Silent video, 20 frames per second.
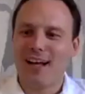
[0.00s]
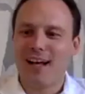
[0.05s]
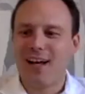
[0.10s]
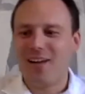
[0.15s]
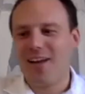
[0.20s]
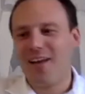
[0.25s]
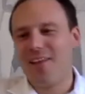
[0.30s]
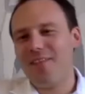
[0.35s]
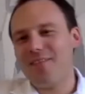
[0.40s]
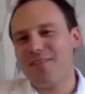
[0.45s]

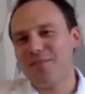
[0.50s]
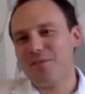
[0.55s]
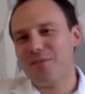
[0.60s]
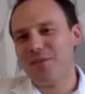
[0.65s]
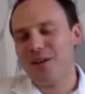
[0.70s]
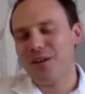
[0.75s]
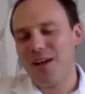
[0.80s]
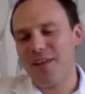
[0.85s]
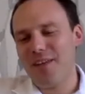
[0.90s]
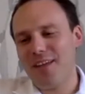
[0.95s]
And
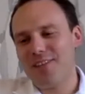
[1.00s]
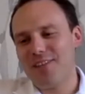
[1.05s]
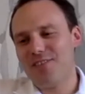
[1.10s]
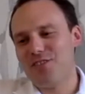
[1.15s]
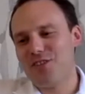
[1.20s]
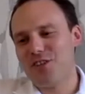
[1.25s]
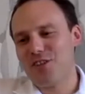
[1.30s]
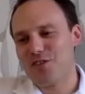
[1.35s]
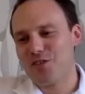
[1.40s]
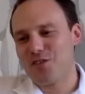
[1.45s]
then
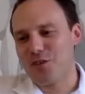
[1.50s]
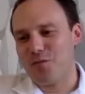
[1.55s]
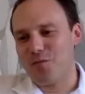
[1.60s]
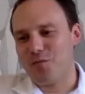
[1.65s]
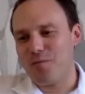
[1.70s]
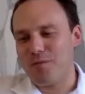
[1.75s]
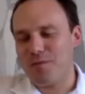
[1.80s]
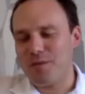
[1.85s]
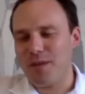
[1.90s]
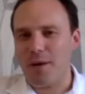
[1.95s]
just sort of
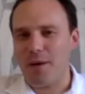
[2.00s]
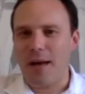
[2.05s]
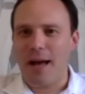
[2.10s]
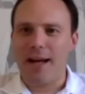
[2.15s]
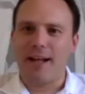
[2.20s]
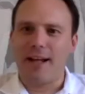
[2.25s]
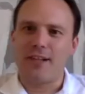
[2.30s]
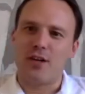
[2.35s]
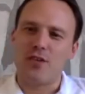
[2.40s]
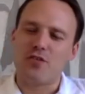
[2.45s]

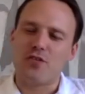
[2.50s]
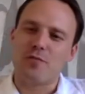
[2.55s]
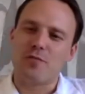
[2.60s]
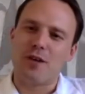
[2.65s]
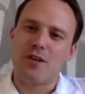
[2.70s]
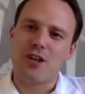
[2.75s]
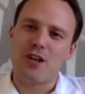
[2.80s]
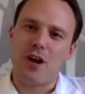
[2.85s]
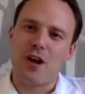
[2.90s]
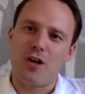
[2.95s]
anecdotes for
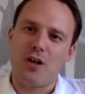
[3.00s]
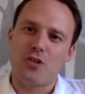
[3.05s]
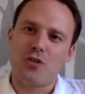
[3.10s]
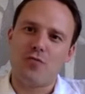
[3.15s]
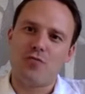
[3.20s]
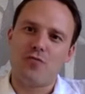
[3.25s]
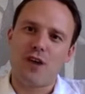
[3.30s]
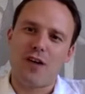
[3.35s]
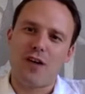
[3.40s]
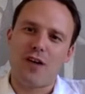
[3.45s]
those clients
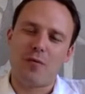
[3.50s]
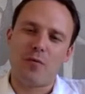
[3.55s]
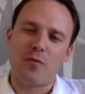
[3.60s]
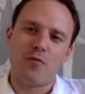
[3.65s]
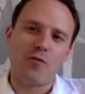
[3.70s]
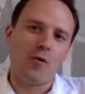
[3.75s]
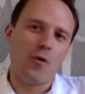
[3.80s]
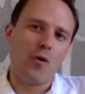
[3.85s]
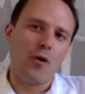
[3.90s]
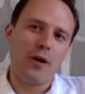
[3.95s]
who've traveled
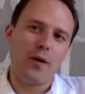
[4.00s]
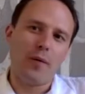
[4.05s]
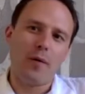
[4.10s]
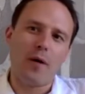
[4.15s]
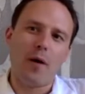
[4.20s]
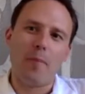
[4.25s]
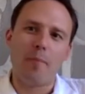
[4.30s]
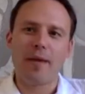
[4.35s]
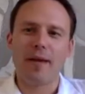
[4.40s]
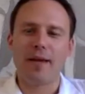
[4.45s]
before,
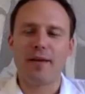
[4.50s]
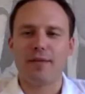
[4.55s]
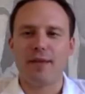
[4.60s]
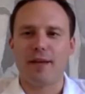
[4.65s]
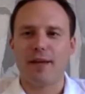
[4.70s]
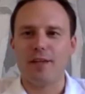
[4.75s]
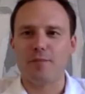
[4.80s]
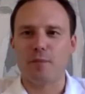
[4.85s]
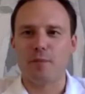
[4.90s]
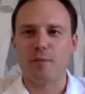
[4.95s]
a big thing
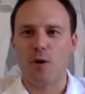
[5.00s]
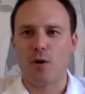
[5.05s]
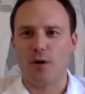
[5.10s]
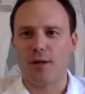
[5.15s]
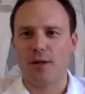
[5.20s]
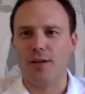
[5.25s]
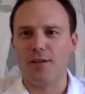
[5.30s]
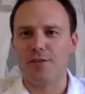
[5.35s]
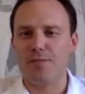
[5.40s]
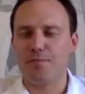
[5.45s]
is
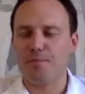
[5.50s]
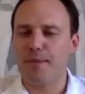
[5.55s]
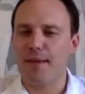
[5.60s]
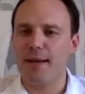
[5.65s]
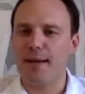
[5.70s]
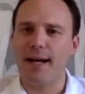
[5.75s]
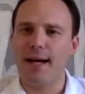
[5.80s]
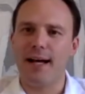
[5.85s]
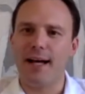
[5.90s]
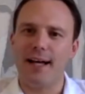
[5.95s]
binoculars,
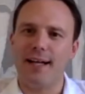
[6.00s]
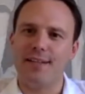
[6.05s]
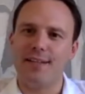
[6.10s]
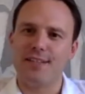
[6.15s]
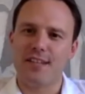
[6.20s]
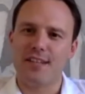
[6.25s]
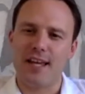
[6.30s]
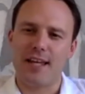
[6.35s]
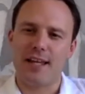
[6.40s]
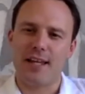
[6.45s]
and
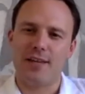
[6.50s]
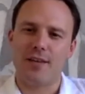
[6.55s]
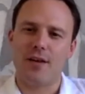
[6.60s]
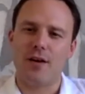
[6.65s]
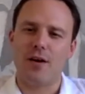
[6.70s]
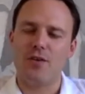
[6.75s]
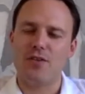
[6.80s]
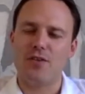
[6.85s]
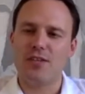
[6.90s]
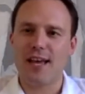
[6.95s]
taking
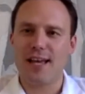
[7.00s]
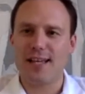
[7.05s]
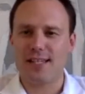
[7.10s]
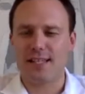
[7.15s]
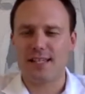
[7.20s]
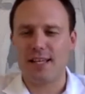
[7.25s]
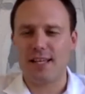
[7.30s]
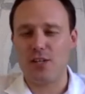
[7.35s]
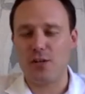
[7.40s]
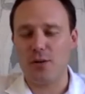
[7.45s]
those. Yes,
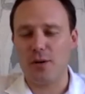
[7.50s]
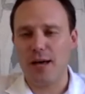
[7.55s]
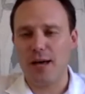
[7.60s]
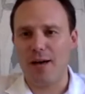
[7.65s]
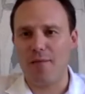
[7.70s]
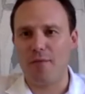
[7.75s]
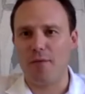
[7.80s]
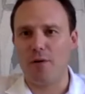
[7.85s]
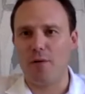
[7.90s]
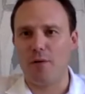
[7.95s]
they do
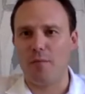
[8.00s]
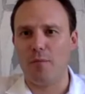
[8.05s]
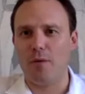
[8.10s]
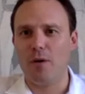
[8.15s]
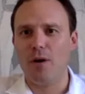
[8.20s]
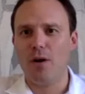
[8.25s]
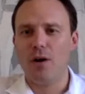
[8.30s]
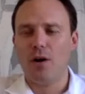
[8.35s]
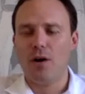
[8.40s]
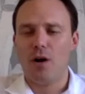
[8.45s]
have them
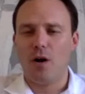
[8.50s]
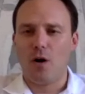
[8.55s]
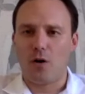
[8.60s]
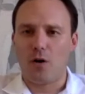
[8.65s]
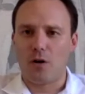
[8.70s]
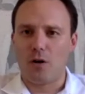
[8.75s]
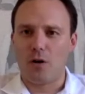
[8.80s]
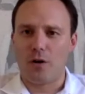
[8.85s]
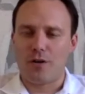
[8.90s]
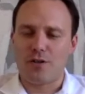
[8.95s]
on a
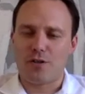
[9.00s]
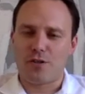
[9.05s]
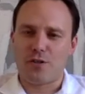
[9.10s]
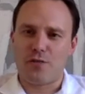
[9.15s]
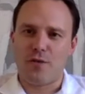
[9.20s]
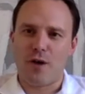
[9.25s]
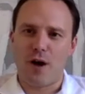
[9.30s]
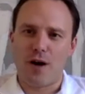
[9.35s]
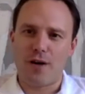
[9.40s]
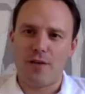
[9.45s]
lot of the
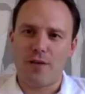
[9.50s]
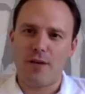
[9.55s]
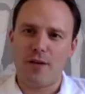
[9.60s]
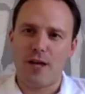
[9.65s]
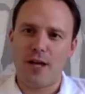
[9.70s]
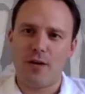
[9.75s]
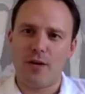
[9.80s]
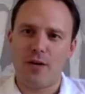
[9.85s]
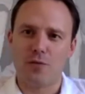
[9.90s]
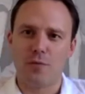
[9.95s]
safari
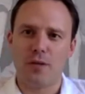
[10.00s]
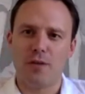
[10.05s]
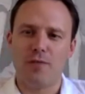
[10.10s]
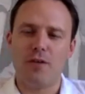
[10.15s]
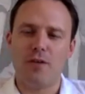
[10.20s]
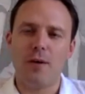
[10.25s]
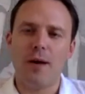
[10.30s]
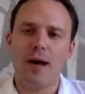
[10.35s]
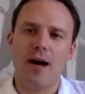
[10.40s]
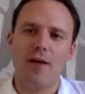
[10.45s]
vehicles, but if
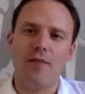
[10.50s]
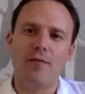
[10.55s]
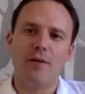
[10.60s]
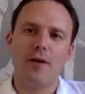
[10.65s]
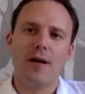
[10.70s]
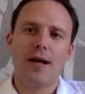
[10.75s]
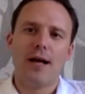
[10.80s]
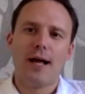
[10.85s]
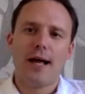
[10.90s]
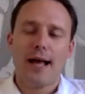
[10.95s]
you have
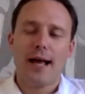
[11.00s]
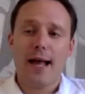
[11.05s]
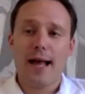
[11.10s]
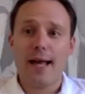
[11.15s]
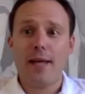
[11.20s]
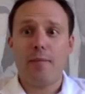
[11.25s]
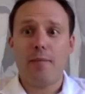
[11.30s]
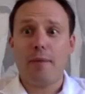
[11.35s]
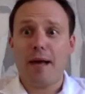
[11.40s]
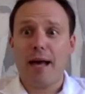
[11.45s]

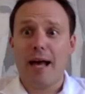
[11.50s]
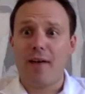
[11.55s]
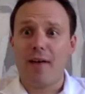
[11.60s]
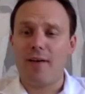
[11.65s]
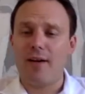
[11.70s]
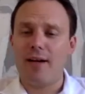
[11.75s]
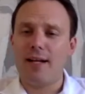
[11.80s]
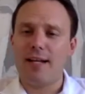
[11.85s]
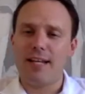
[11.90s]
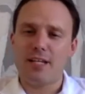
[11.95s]
a pair
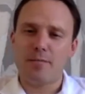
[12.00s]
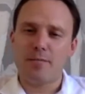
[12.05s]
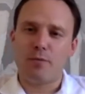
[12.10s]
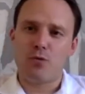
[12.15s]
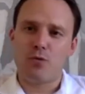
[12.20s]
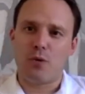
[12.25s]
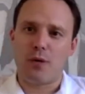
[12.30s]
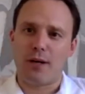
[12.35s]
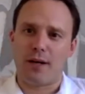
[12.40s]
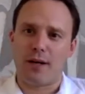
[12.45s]
at least
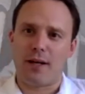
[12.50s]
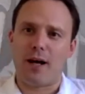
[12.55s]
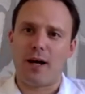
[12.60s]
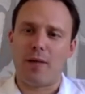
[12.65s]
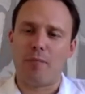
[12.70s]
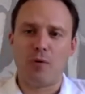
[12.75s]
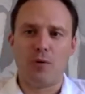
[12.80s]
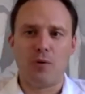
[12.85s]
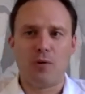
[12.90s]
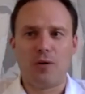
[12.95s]
between a
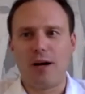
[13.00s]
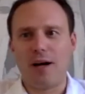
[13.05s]
couple,